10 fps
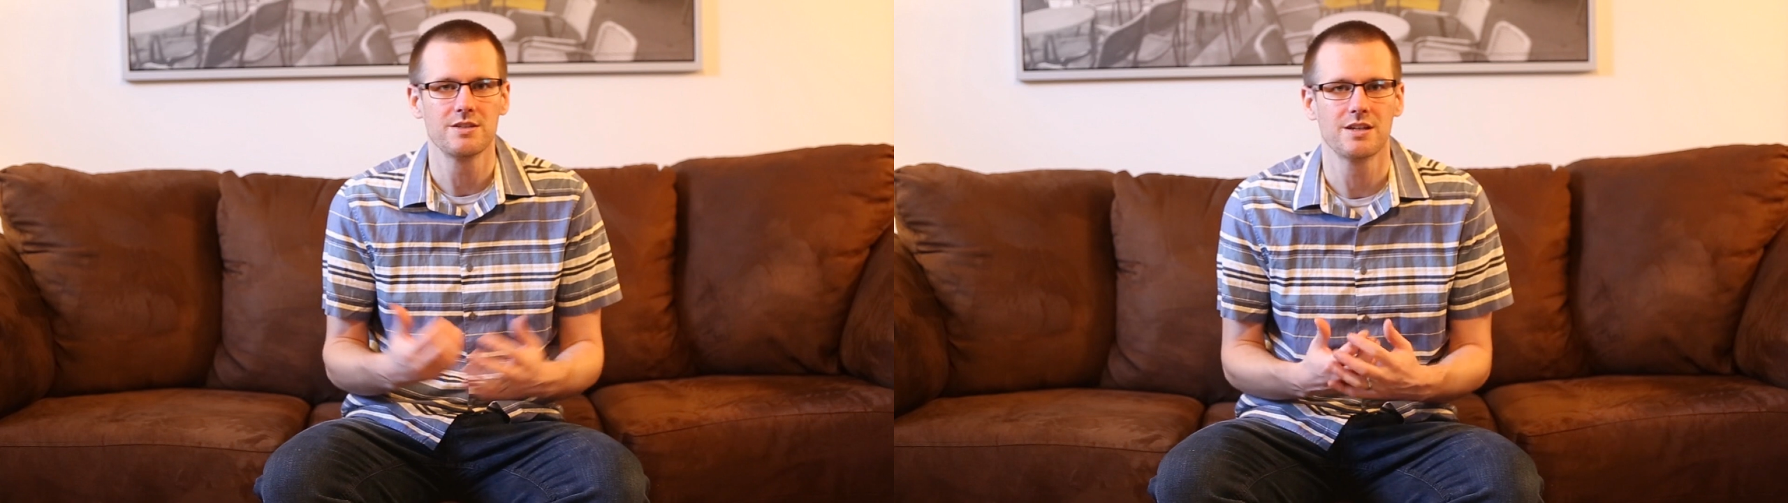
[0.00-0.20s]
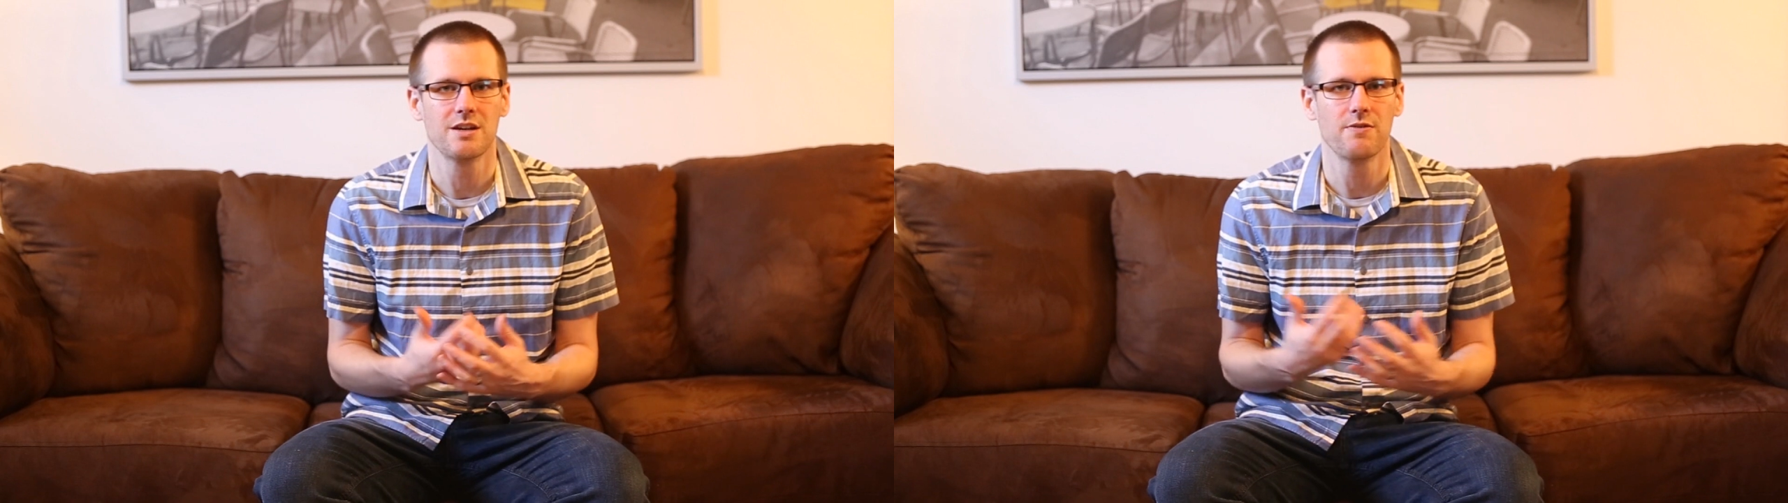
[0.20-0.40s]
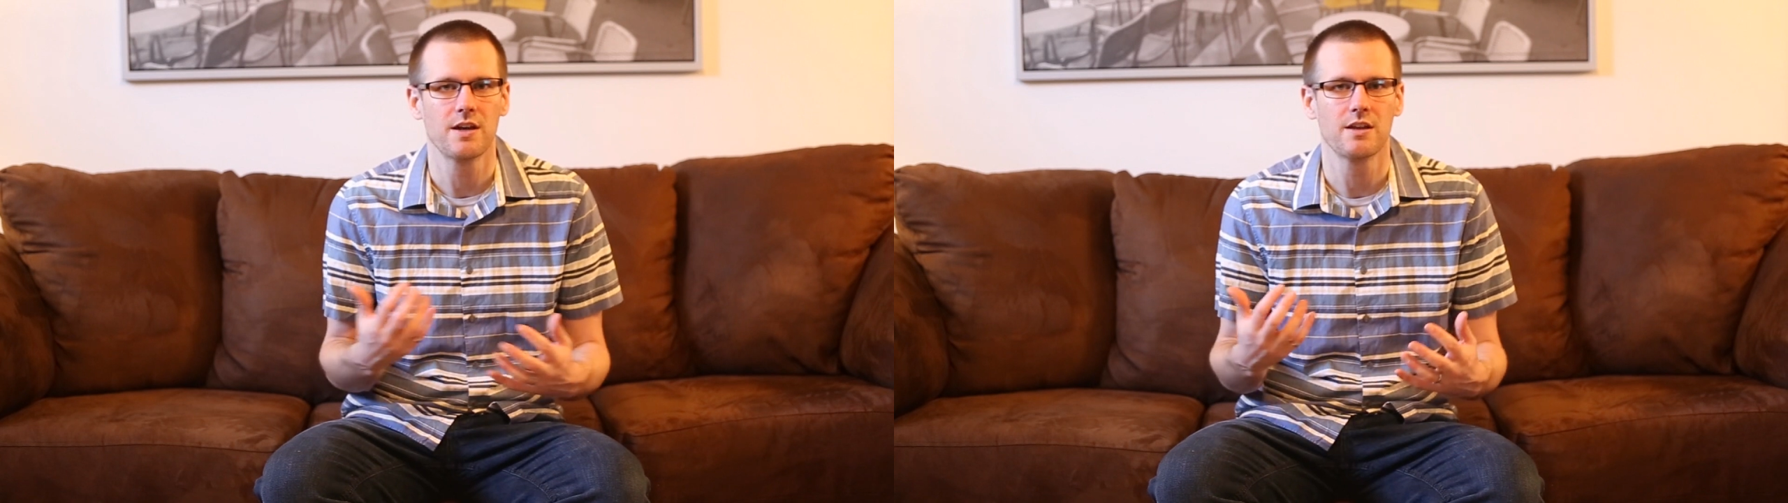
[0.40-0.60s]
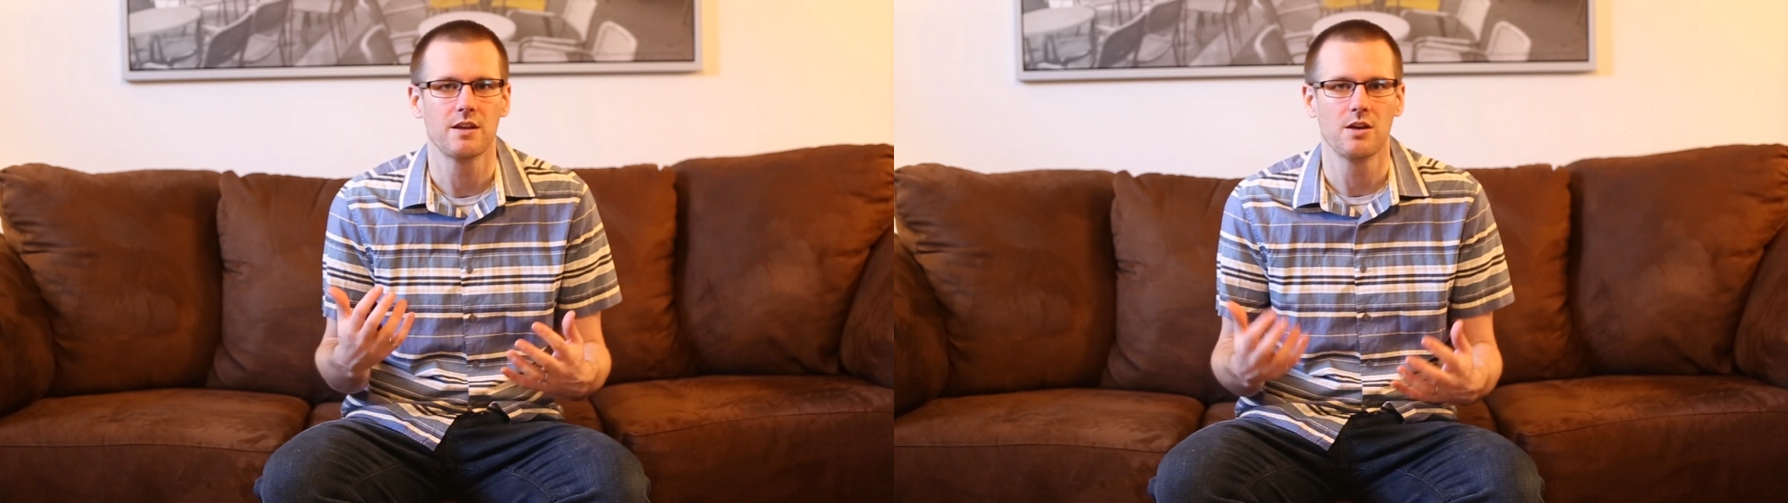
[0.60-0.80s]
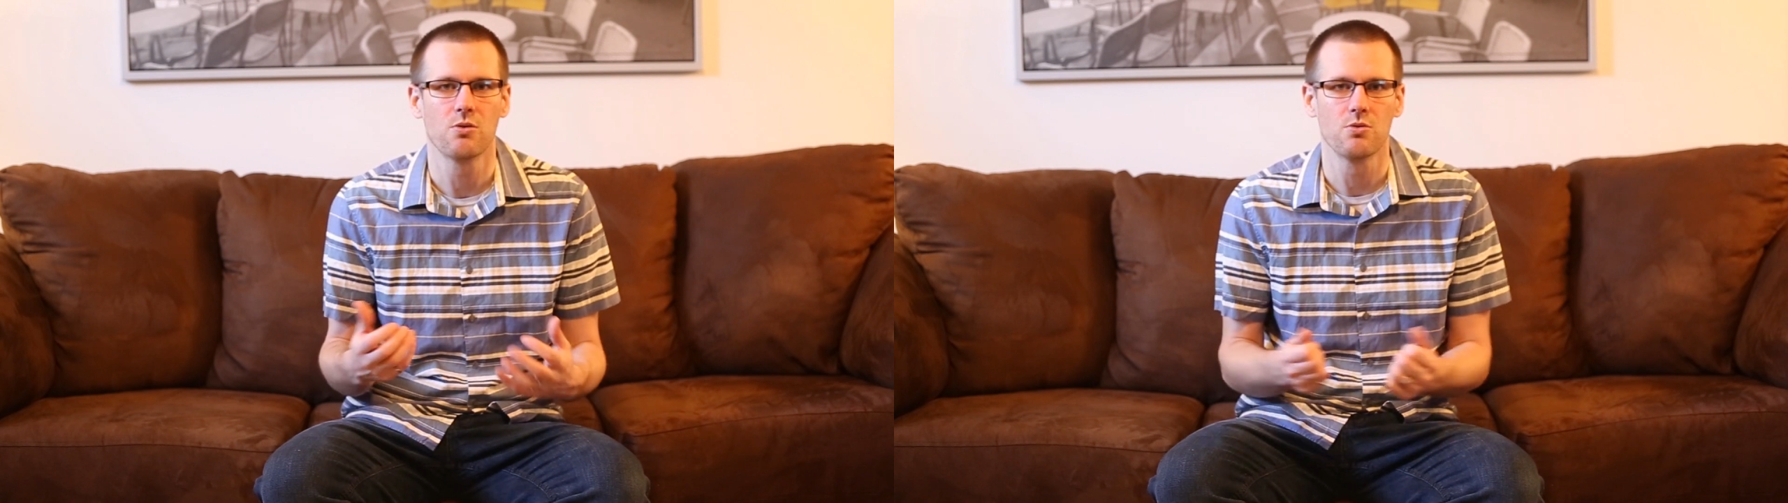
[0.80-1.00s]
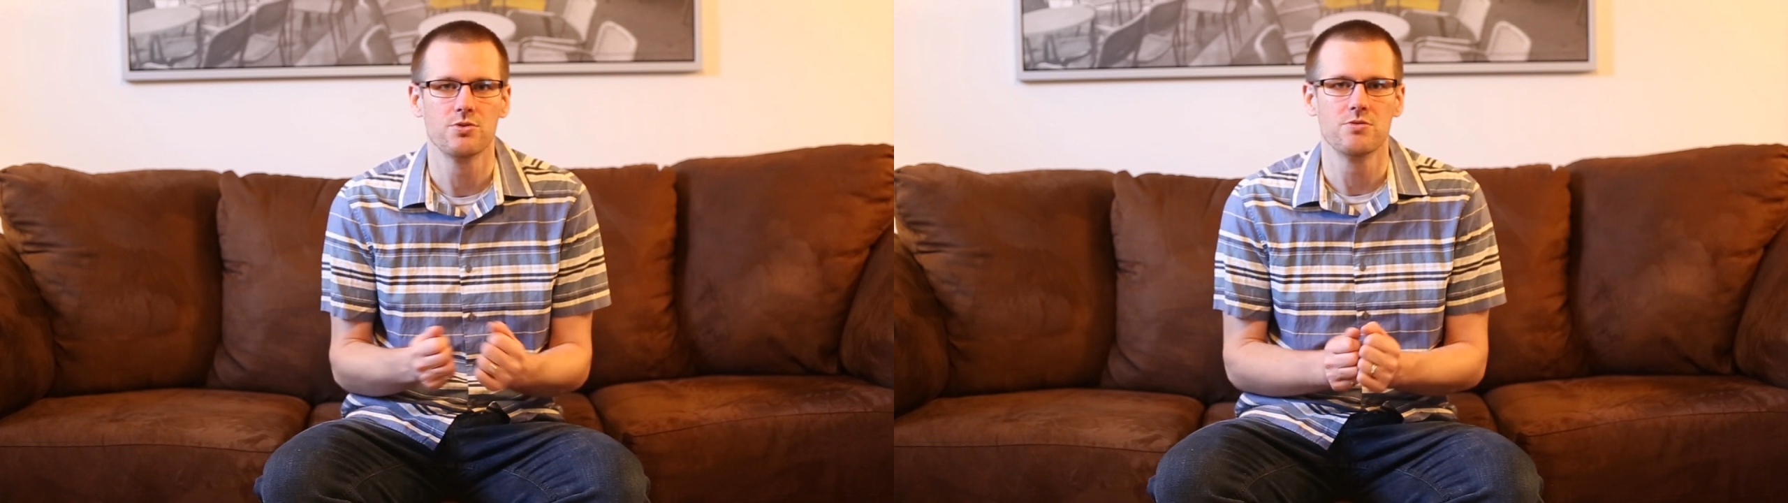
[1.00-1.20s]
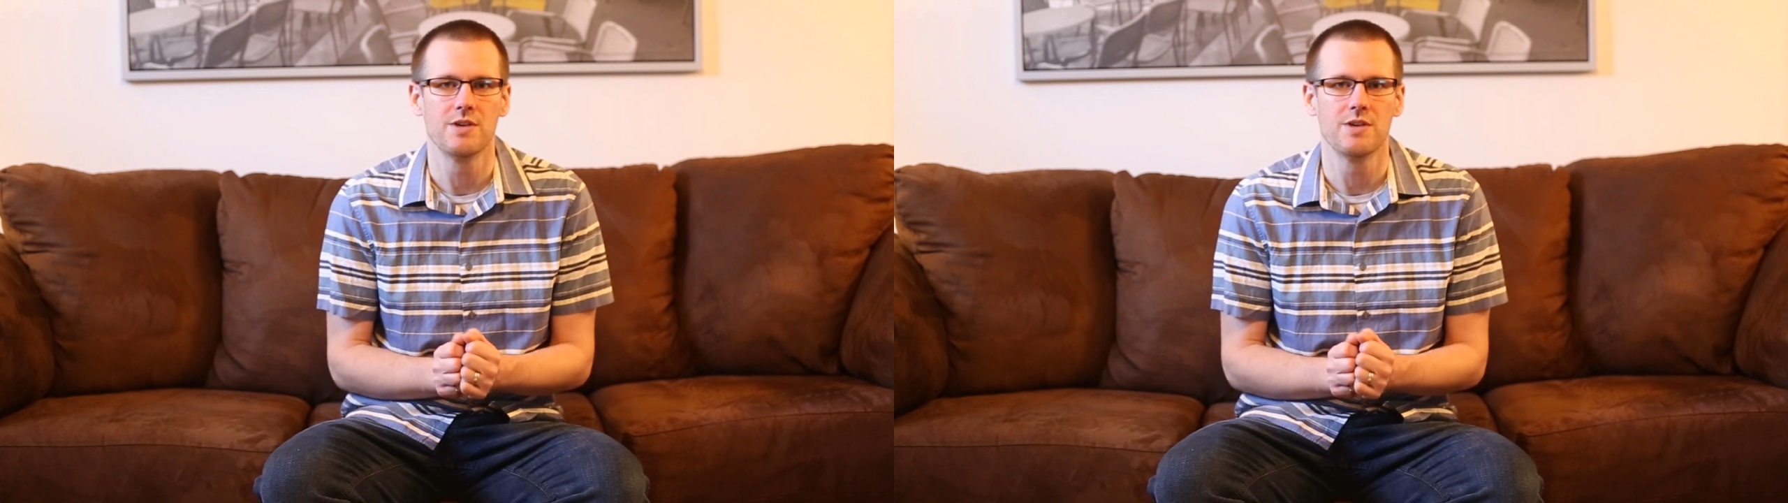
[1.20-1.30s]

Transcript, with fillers: significantly hold you